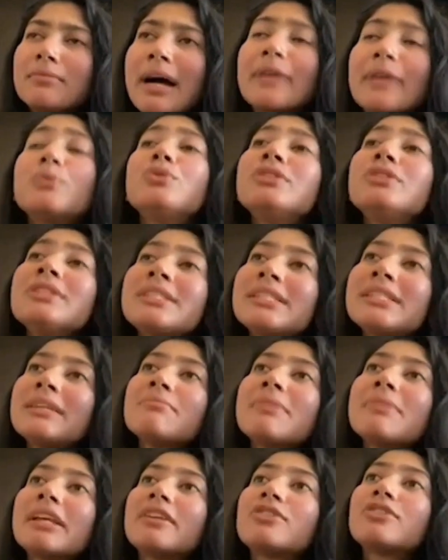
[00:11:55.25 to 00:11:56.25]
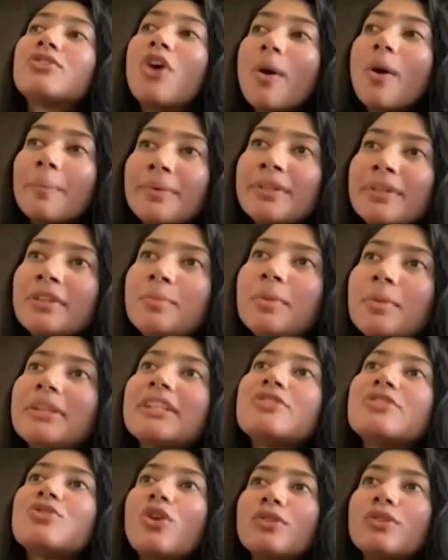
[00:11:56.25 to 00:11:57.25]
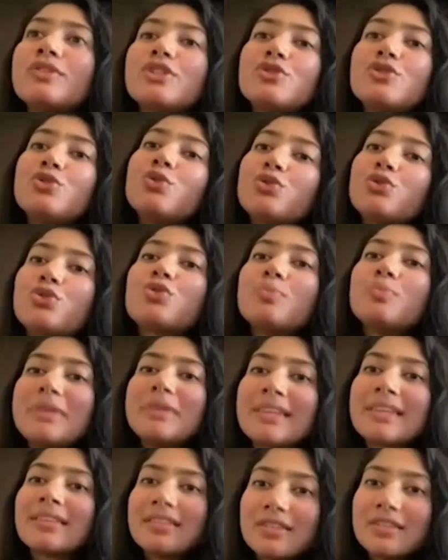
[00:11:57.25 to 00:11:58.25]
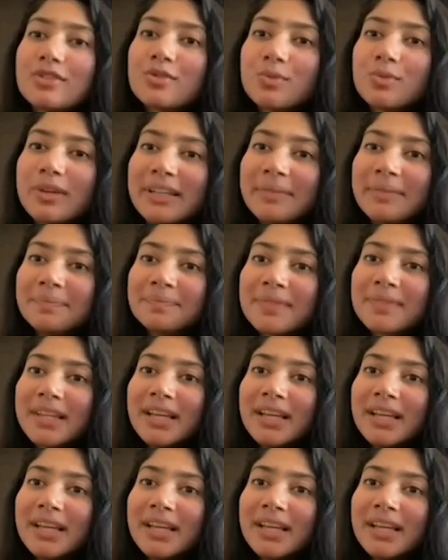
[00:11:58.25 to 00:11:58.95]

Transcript: I wouldn't say male dominant, but it's always used to being this way.